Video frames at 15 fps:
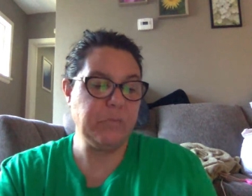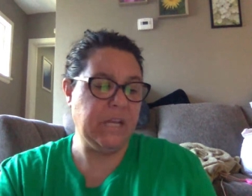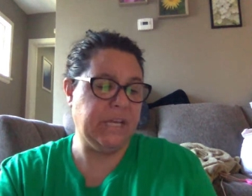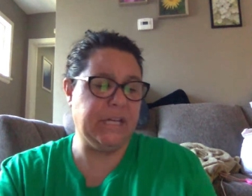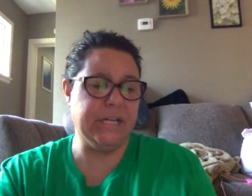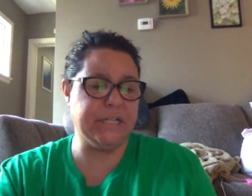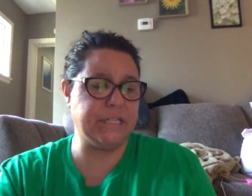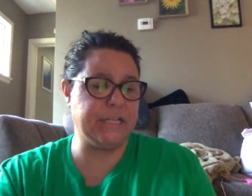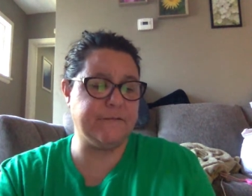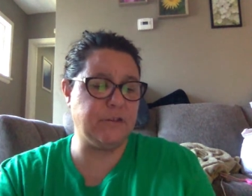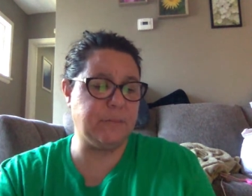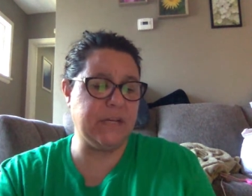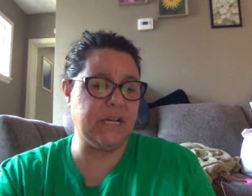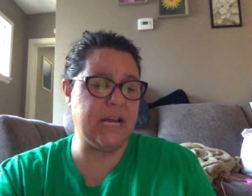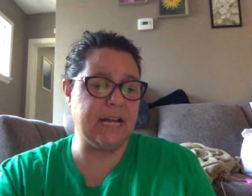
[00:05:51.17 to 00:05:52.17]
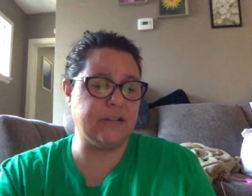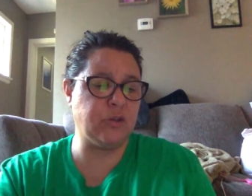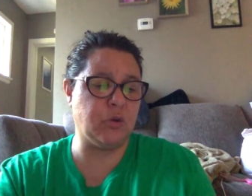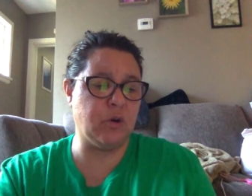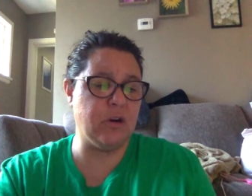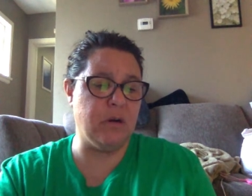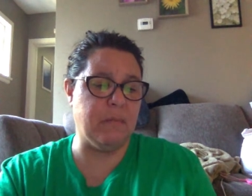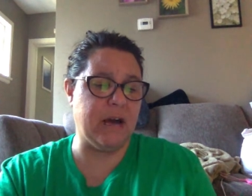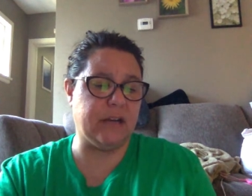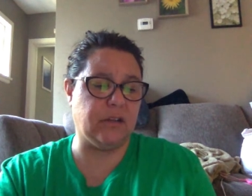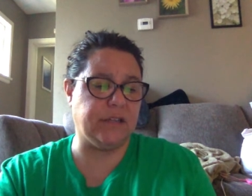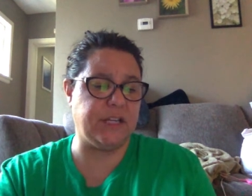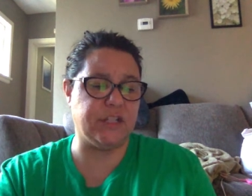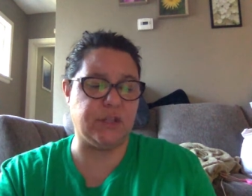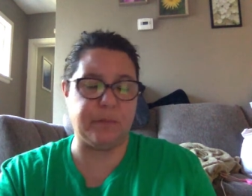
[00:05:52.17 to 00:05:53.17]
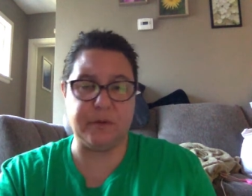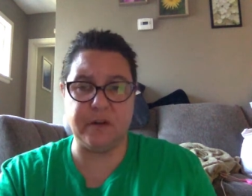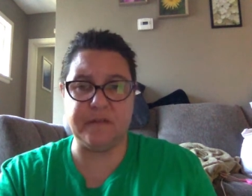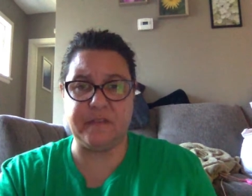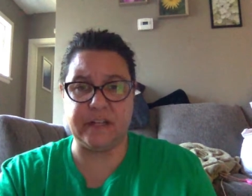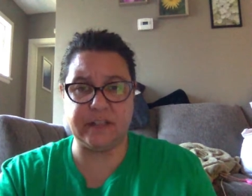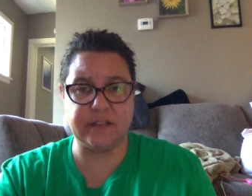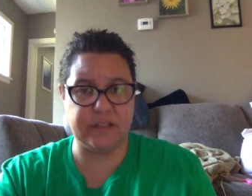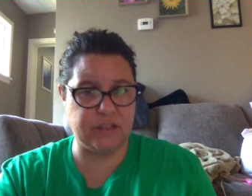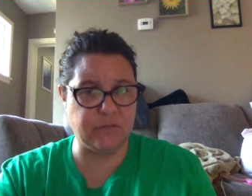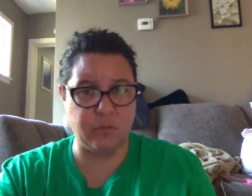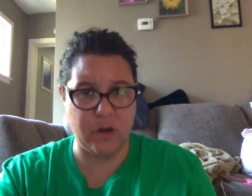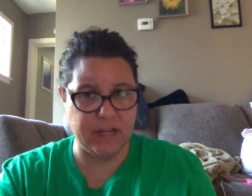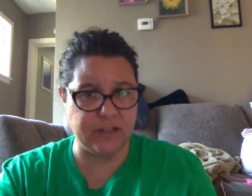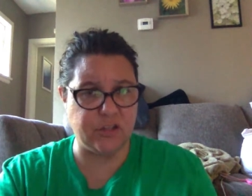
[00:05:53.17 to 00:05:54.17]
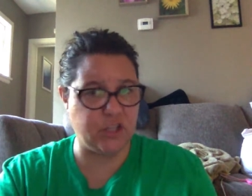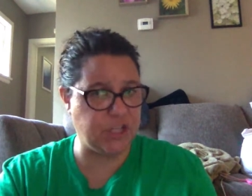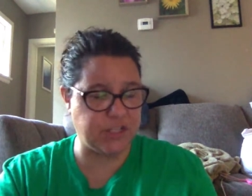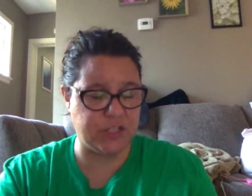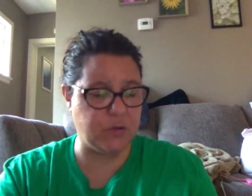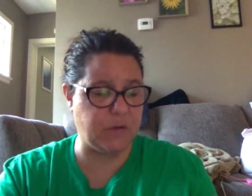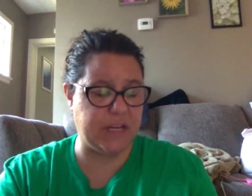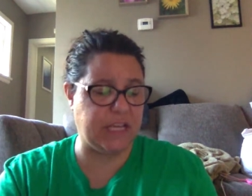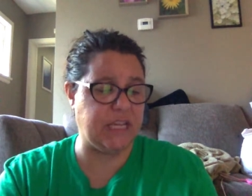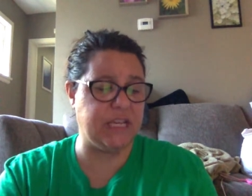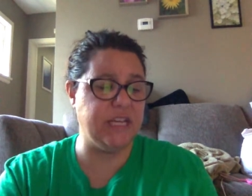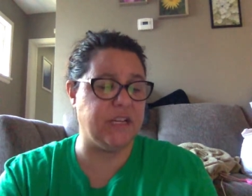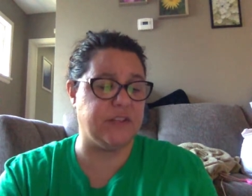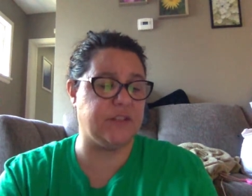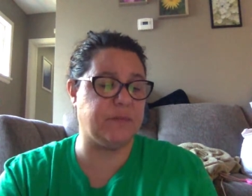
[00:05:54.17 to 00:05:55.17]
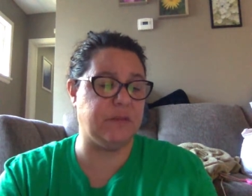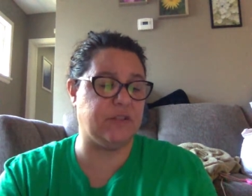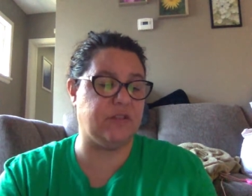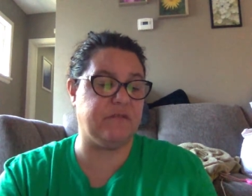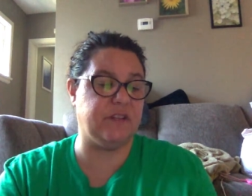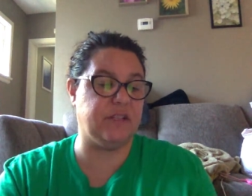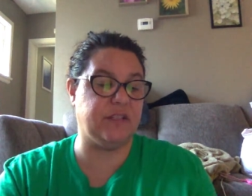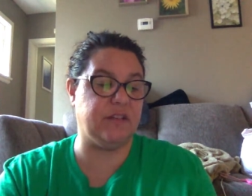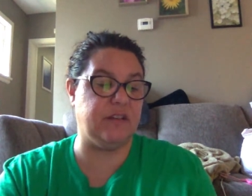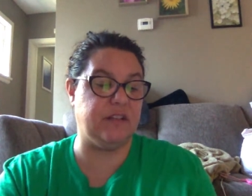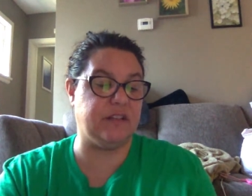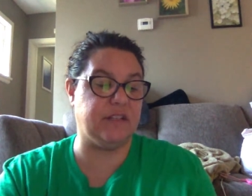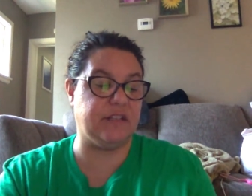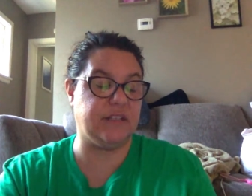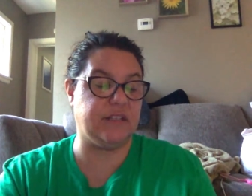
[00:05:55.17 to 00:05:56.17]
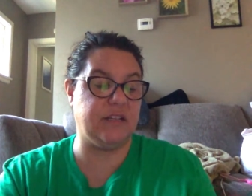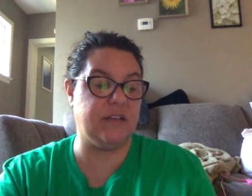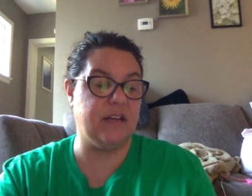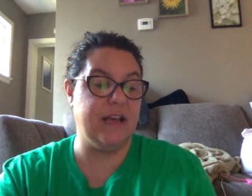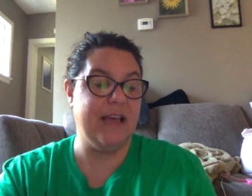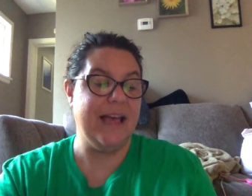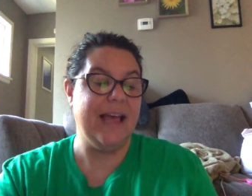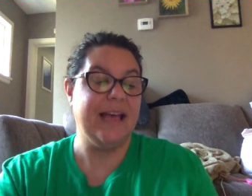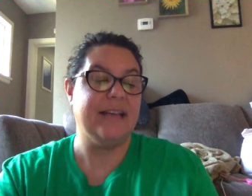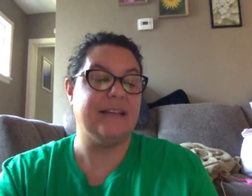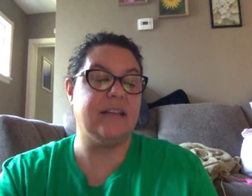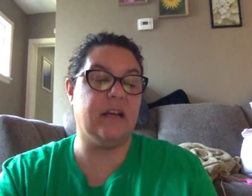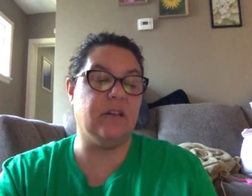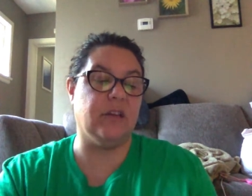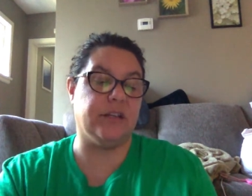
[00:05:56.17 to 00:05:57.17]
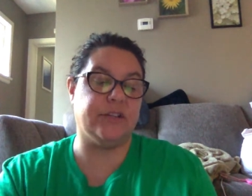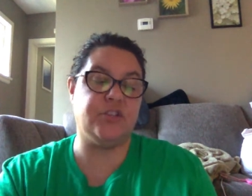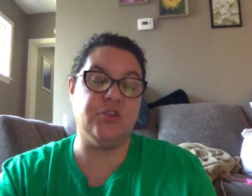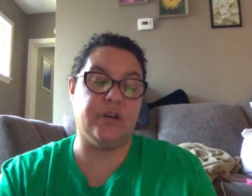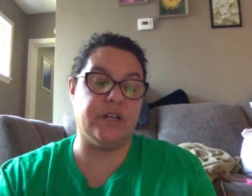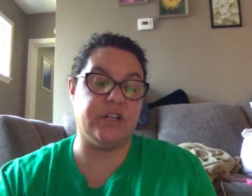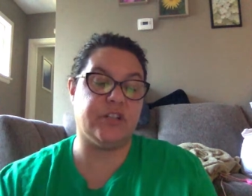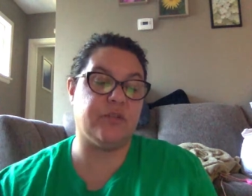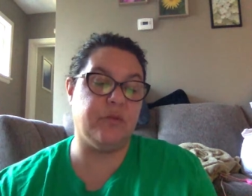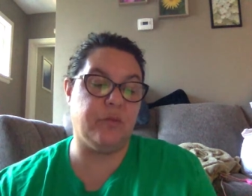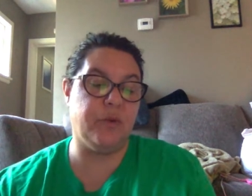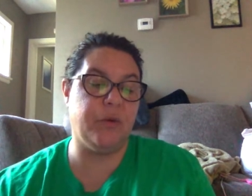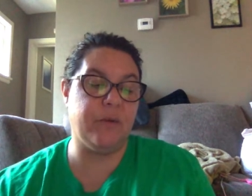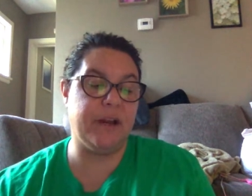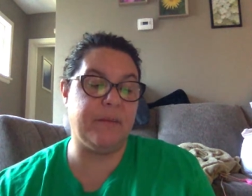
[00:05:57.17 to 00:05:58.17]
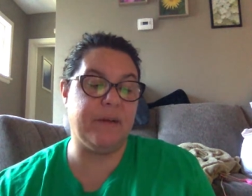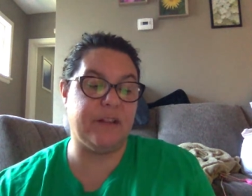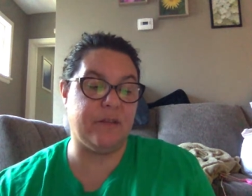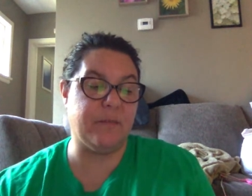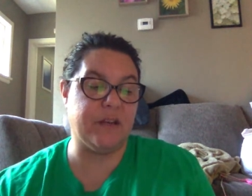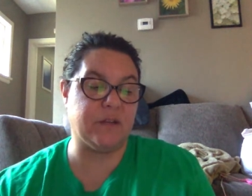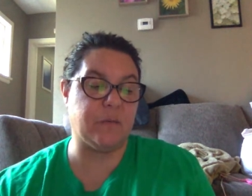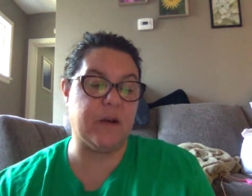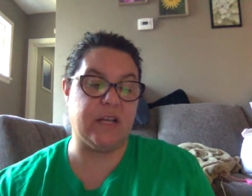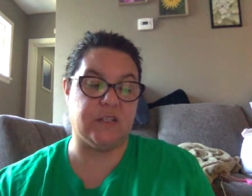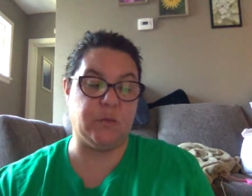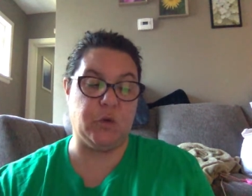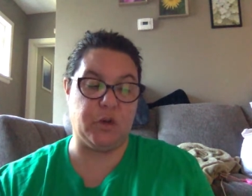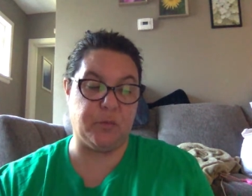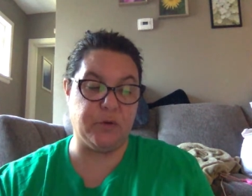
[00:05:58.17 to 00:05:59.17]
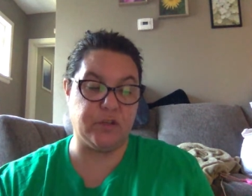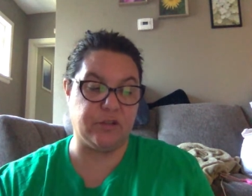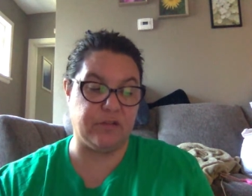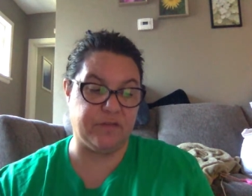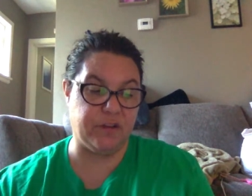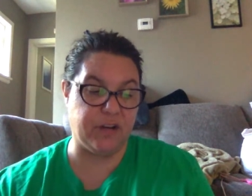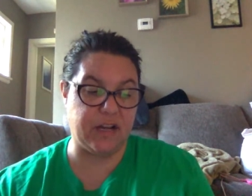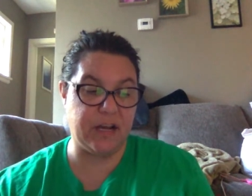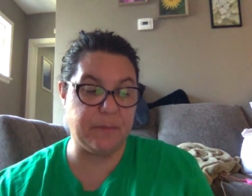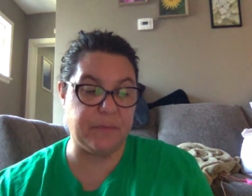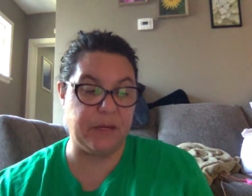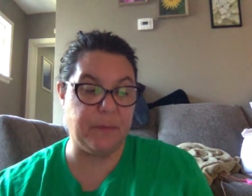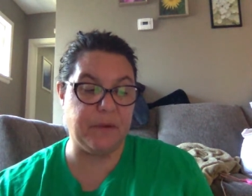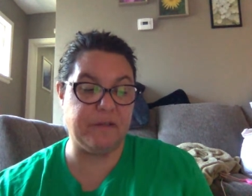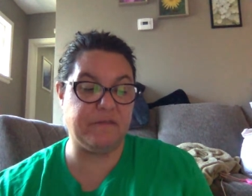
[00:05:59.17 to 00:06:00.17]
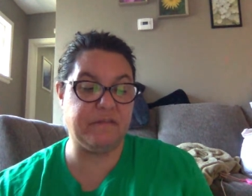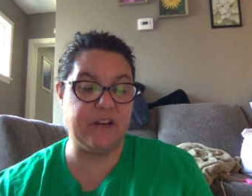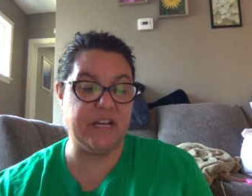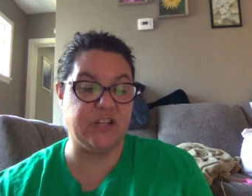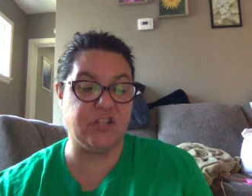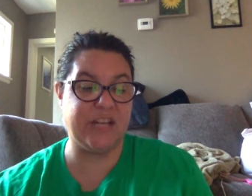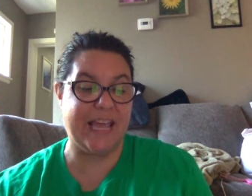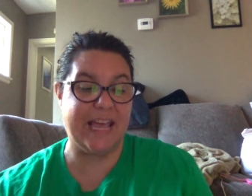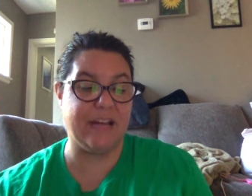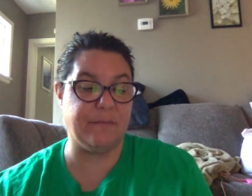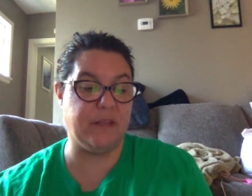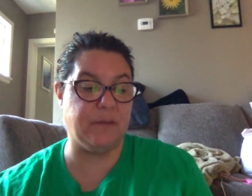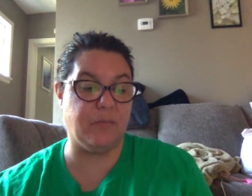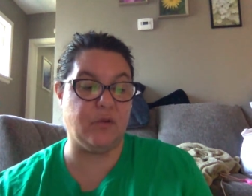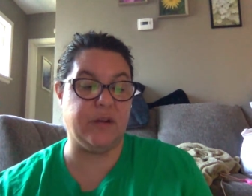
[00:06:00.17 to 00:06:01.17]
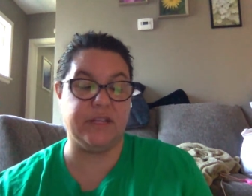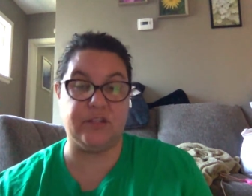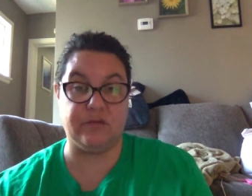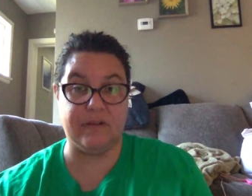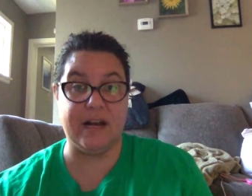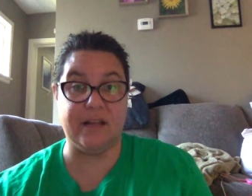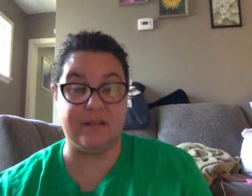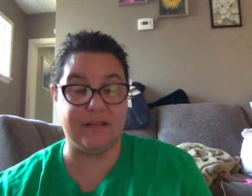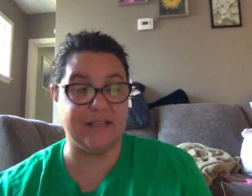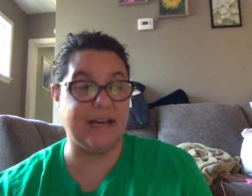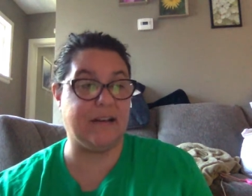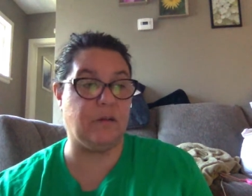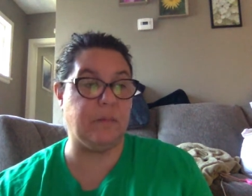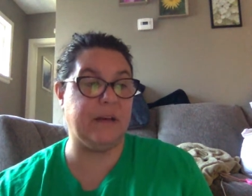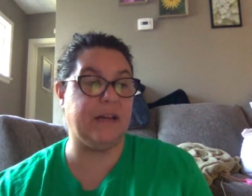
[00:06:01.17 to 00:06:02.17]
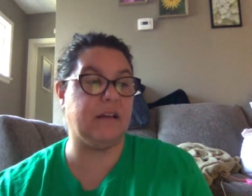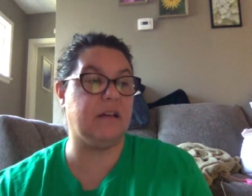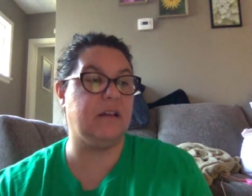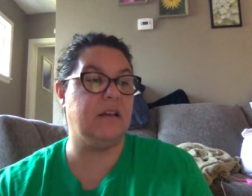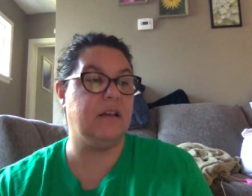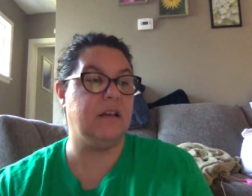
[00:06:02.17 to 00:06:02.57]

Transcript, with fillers: He doesn't have to be an actor or a model. He's the perfect one, just the way he is, Mr. Vincent insisted. Now look, George, we want to make the best possible commercial for your company, but Fudge can't be the boy to ride the Toddle Bike.